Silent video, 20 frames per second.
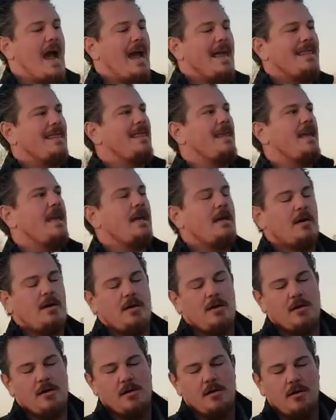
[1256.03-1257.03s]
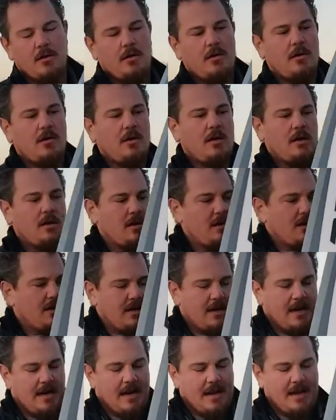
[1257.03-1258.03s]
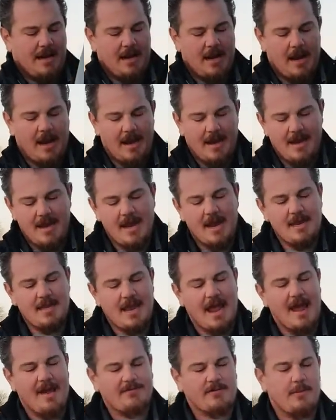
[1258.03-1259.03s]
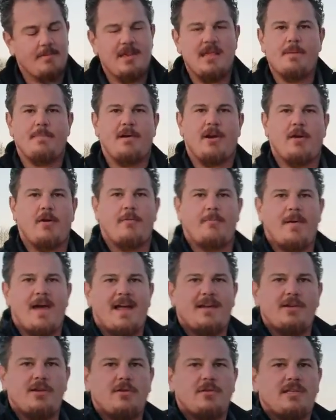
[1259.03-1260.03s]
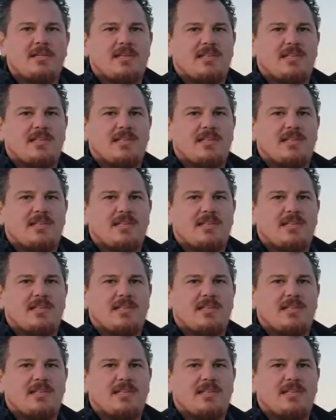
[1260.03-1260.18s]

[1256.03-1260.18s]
I think, and I hate to have to be the bearer of bad news